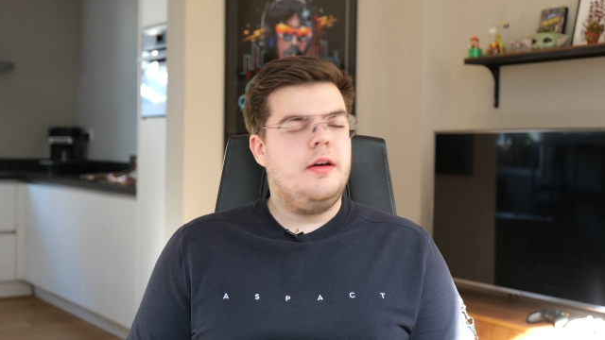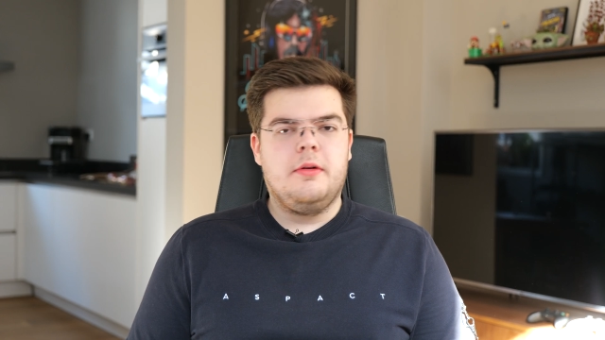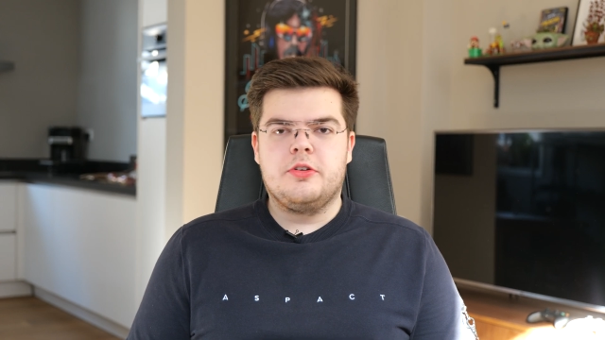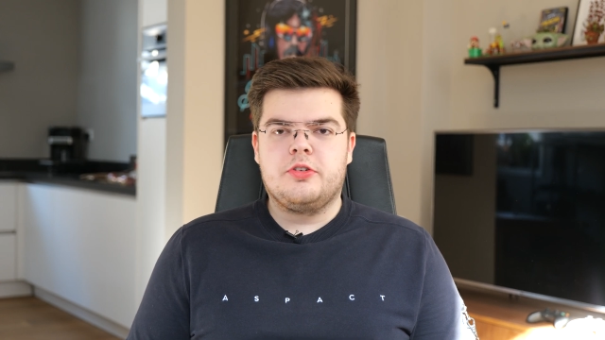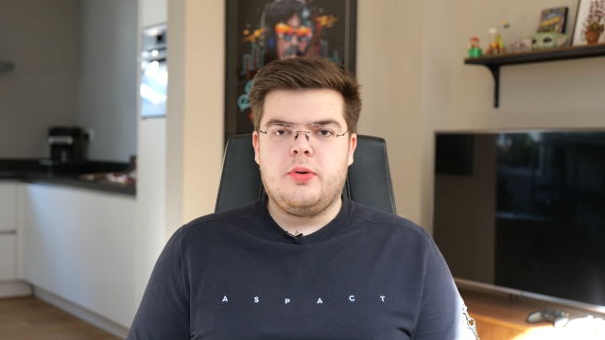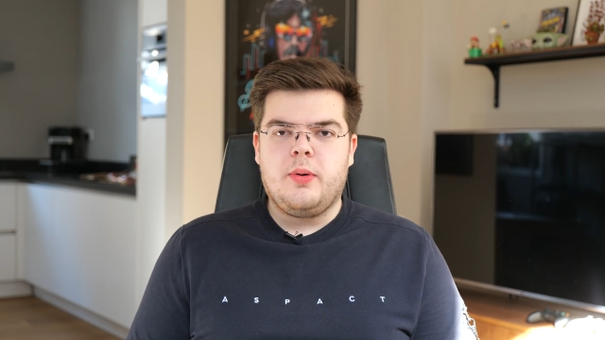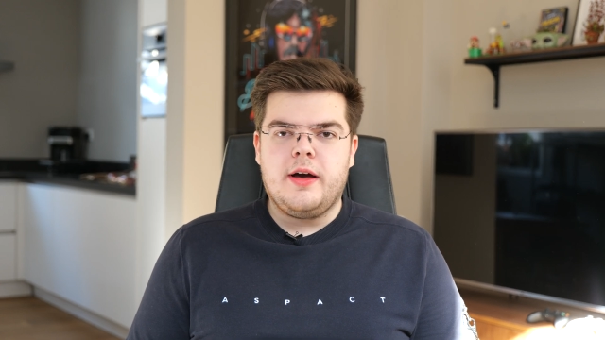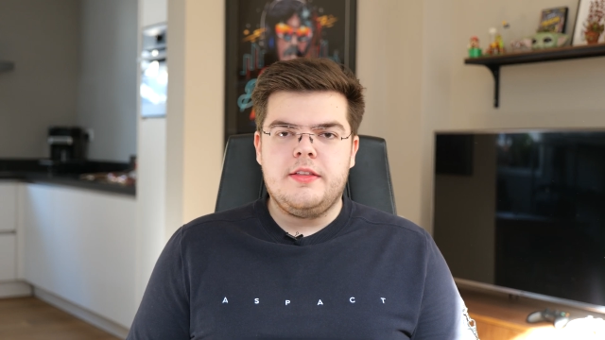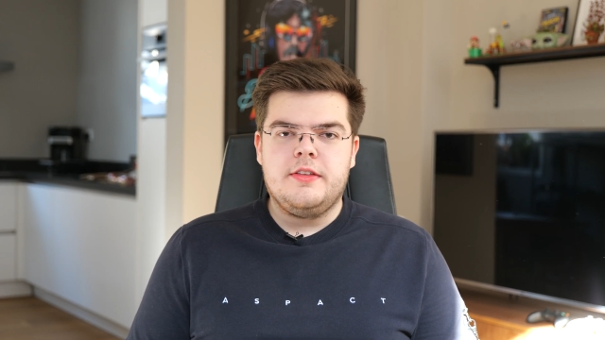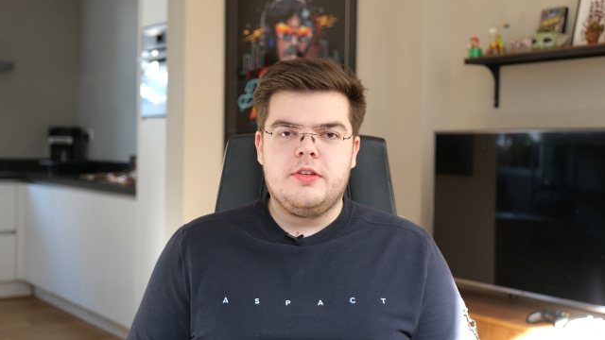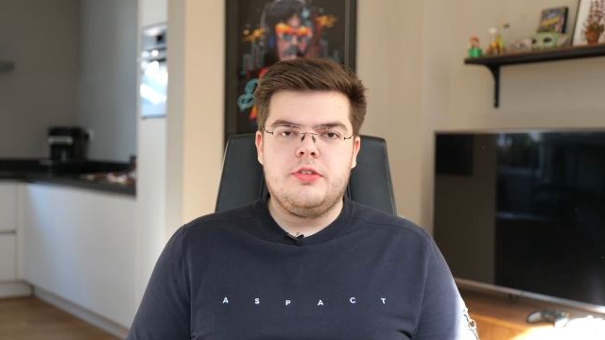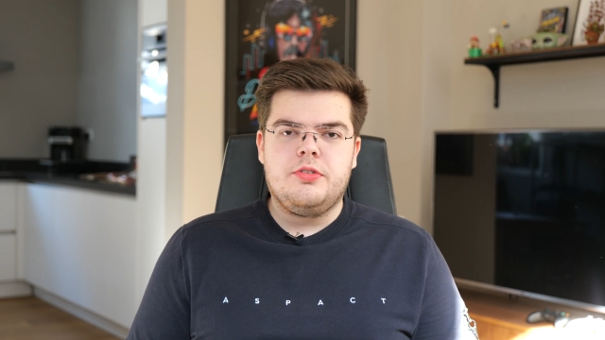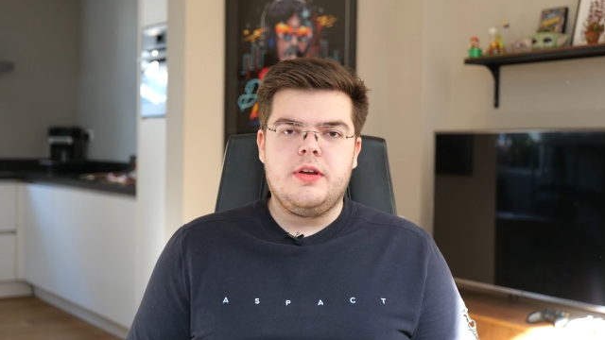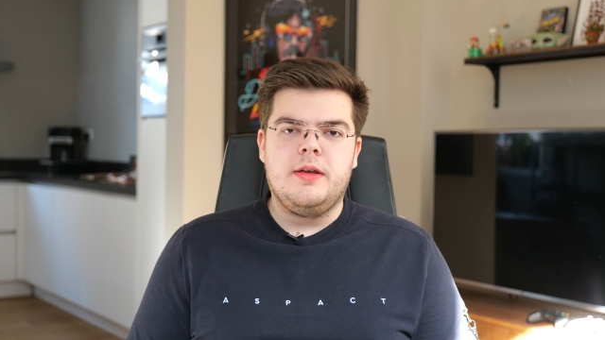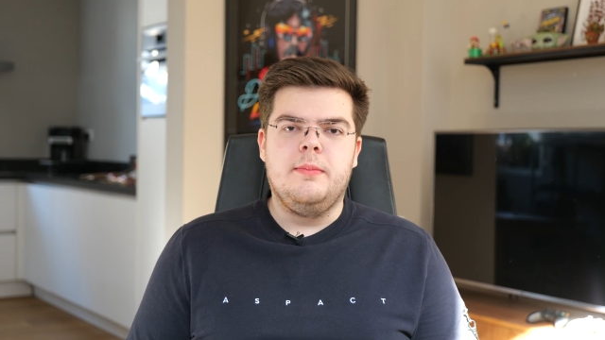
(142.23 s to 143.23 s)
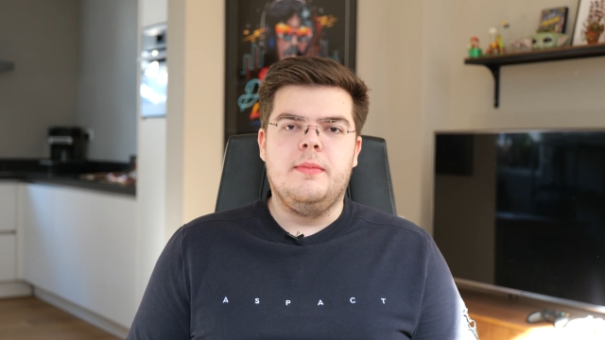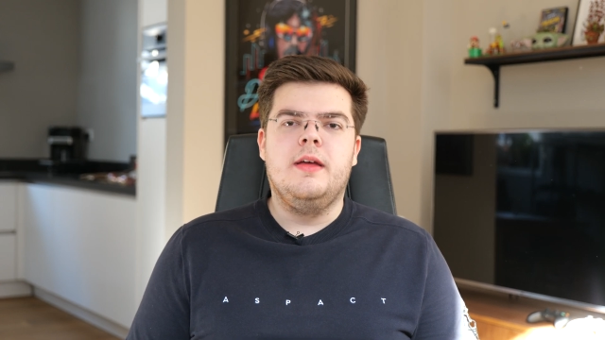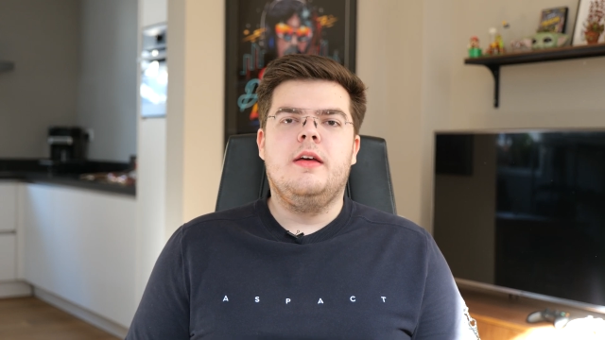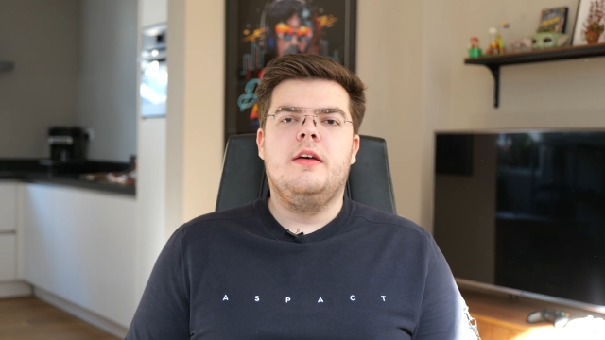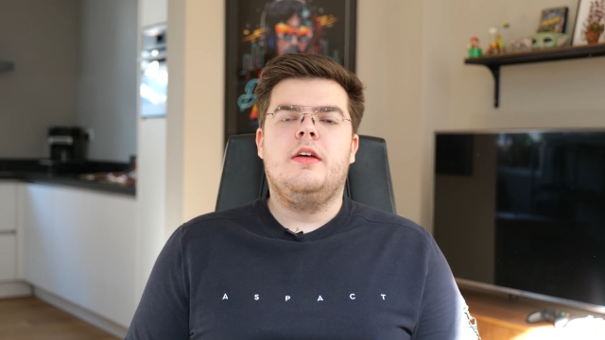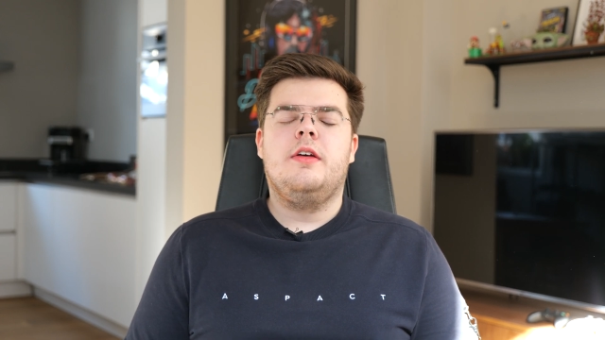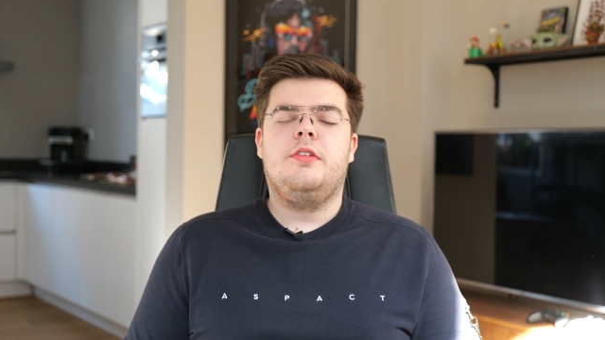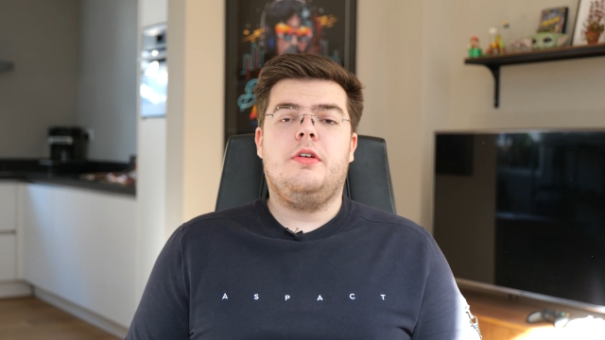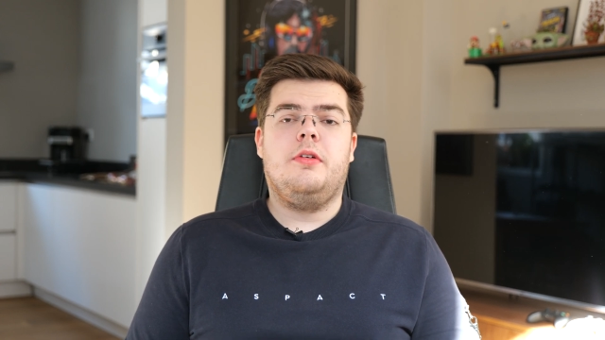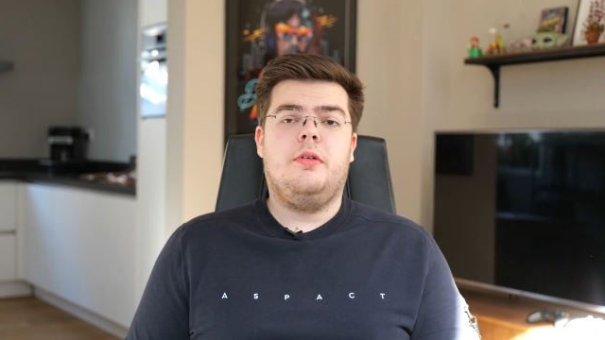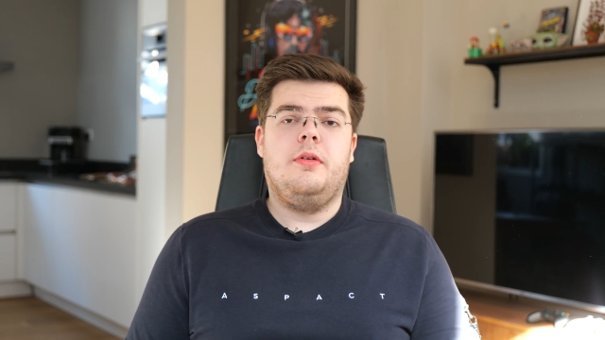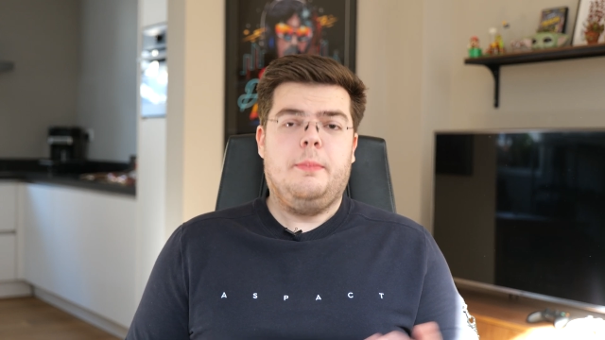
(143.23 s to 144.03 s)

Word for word: that was quite a dream. So